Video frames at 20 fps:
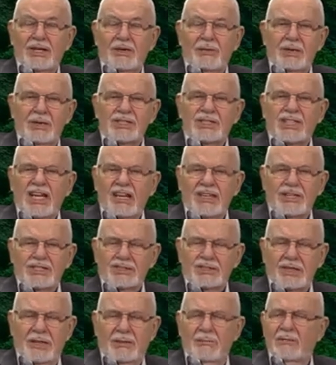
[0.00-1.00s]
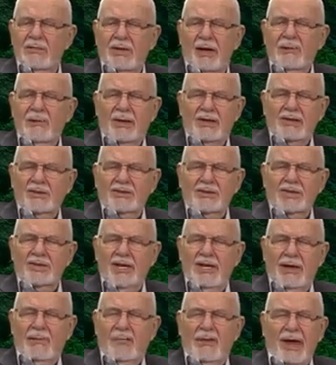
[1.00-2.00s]
we say this, and I'm not
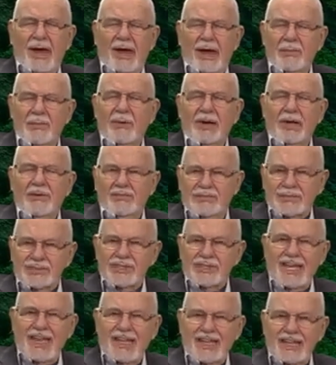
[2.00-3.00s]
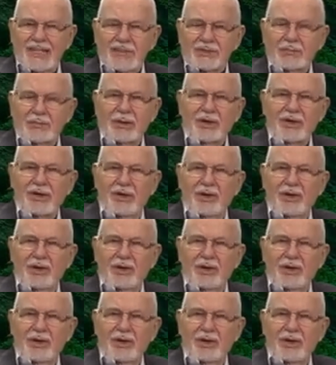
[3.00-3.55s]
condemning anybody for saying this, but,